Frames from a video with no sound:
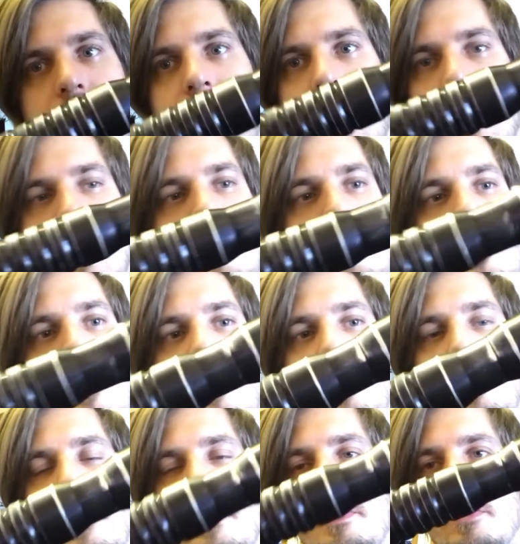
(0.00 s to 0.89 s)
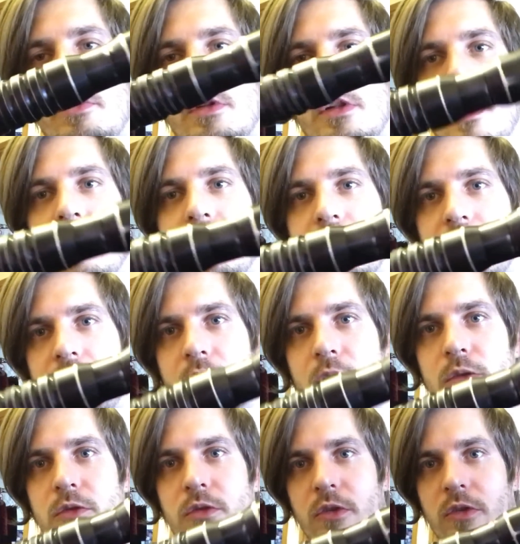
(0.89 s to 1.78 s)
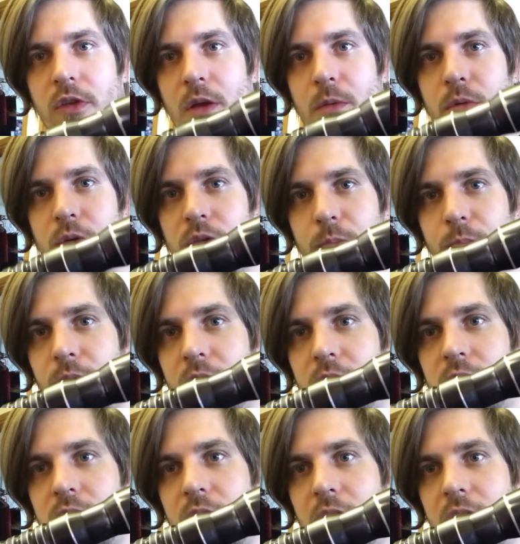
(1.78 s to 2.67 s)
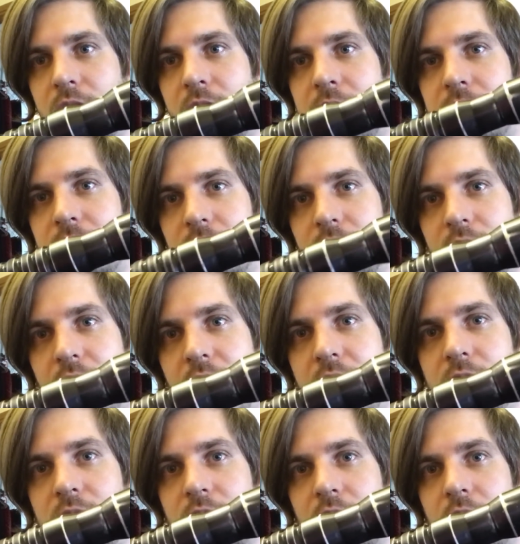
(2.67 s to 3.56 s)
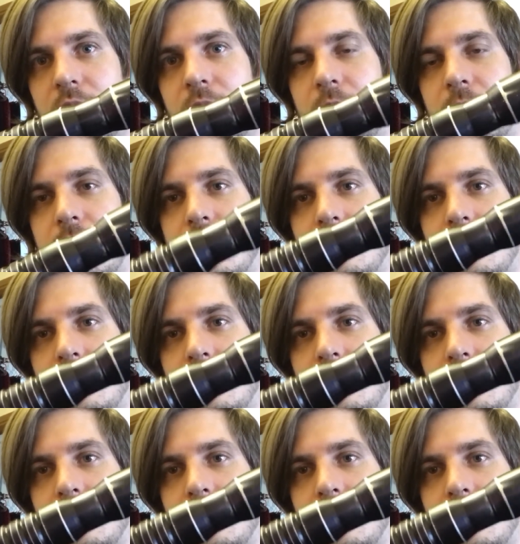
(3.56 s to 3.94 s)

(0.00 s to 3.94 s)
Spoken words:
And those people love the Ultrasabers. Plus, they like the sizing.